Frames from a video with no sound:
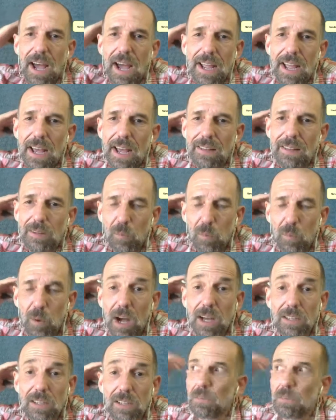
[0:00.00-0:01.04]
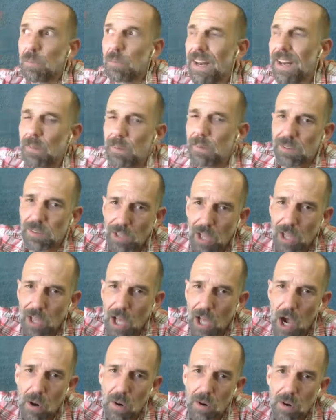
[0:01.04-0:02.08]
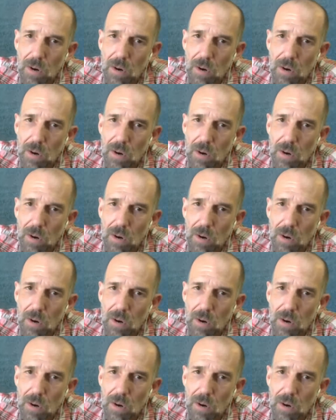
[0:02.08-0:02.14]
as it was when it was low.